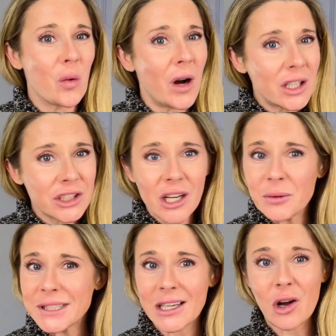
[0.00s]
Gua Sha
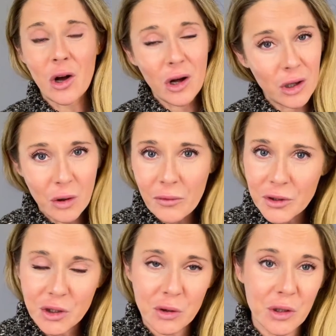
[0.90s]
was like all
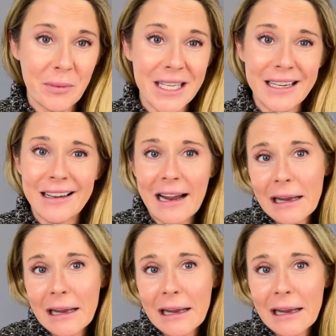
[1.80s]
over social media.